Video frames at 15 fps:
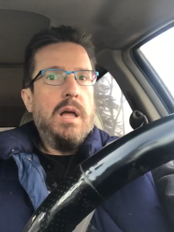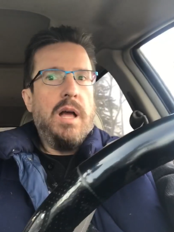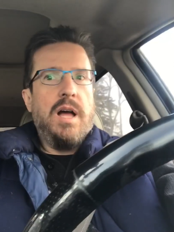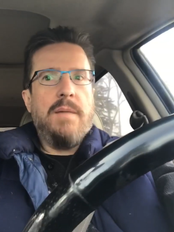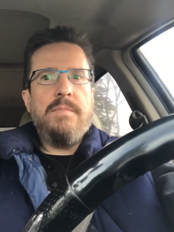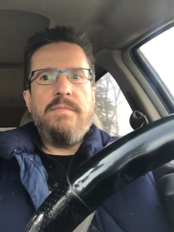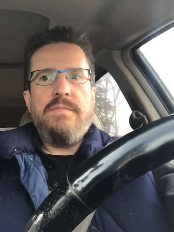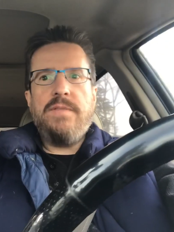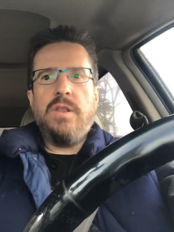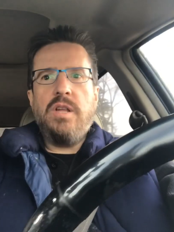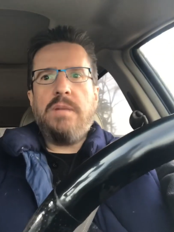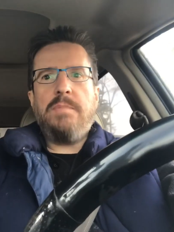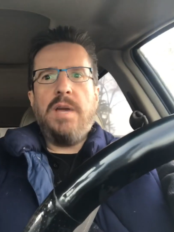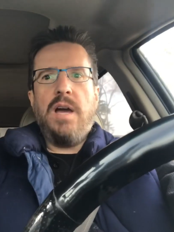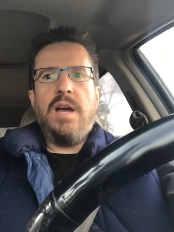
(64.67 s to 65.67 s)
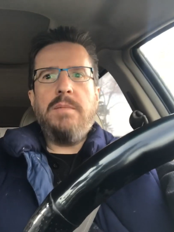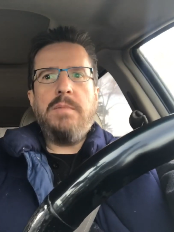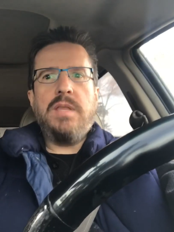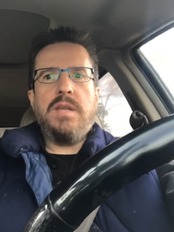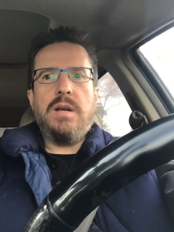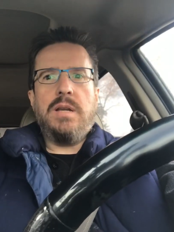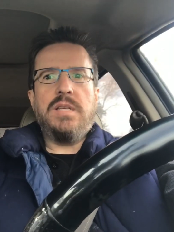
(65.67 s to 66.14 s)
If you look behind
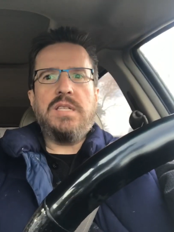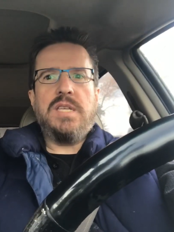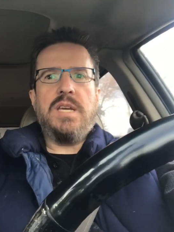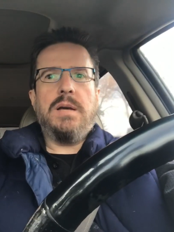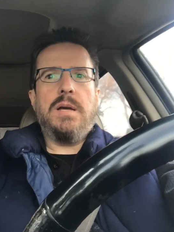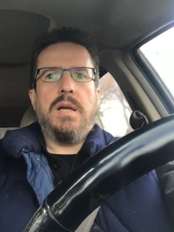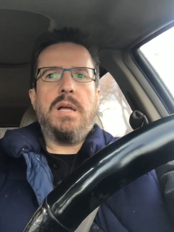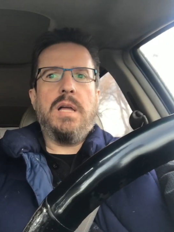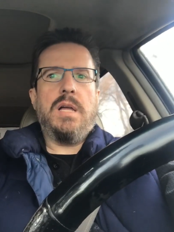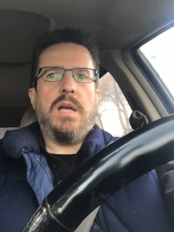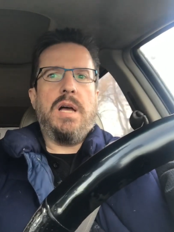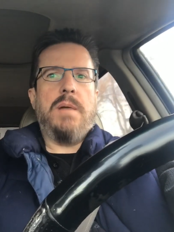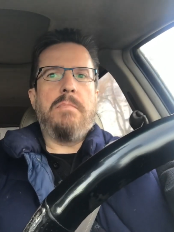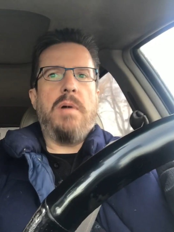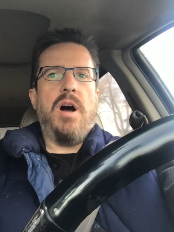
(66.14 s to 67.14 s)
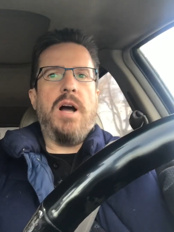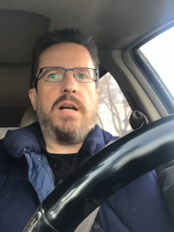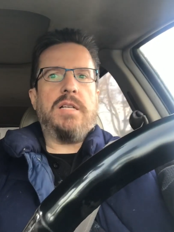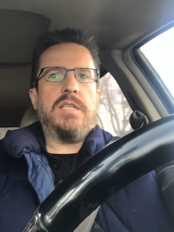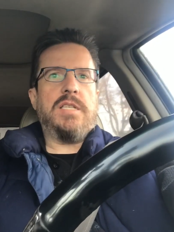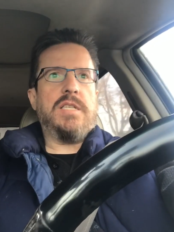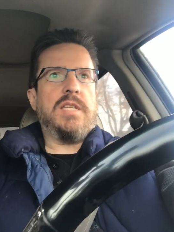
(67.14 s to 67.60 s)
me there, you see a
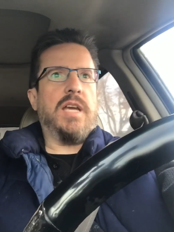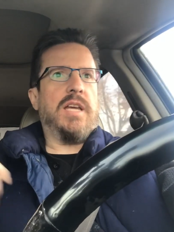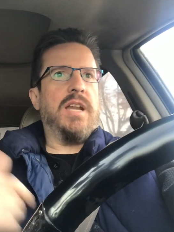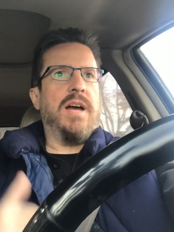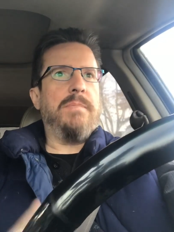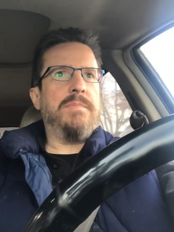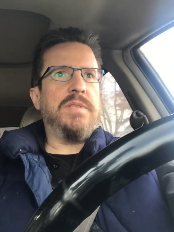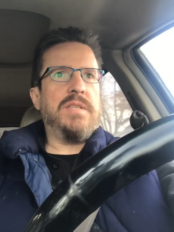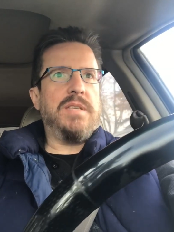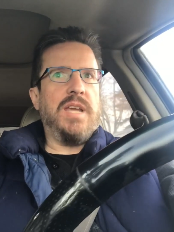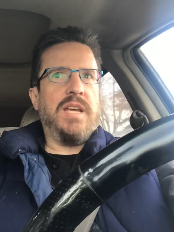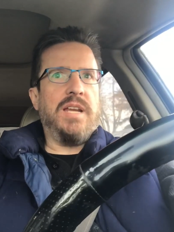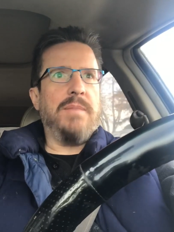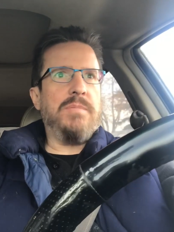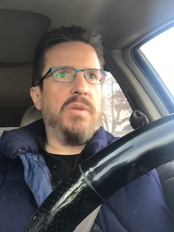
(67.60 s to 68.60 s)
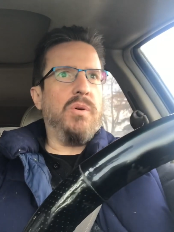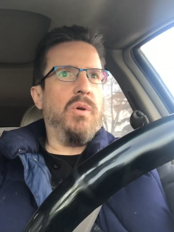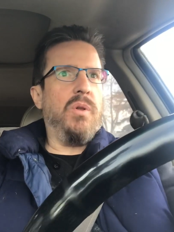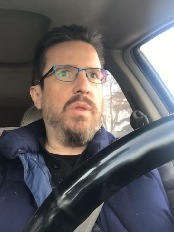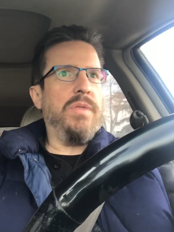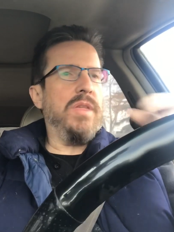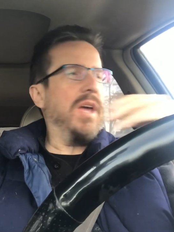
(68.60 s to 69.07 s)
box sticking up. It's taking up the
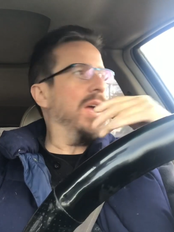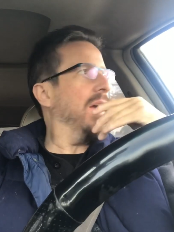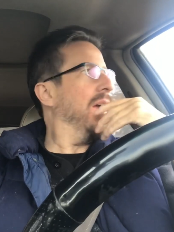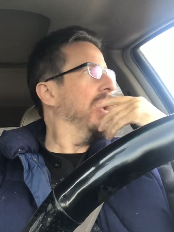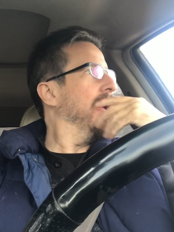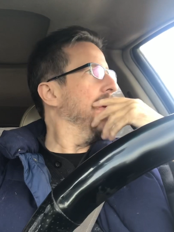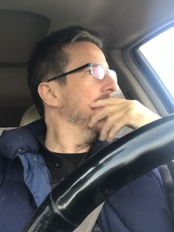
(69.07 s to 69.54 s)
whole thing.